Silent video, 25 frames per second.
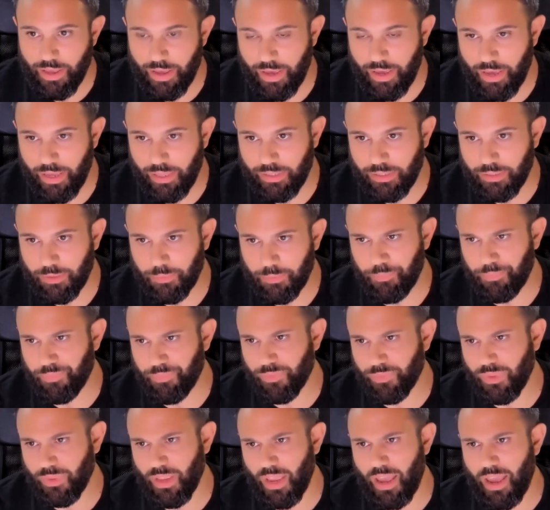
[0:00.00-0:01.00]
And
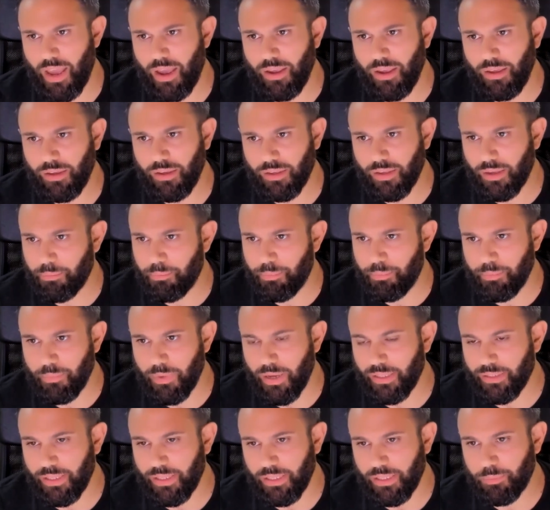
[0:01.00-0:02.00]

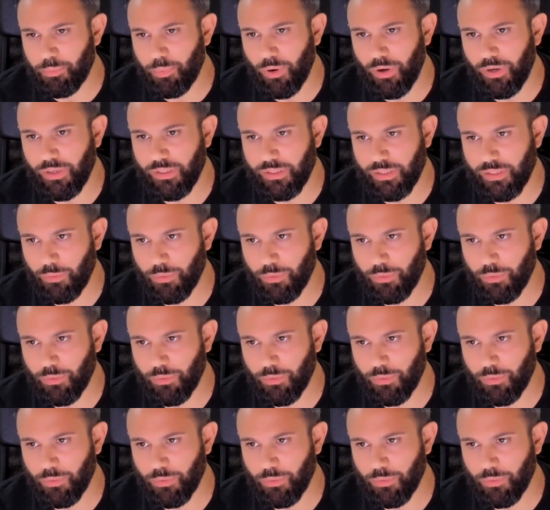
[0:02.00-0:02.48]
at that point,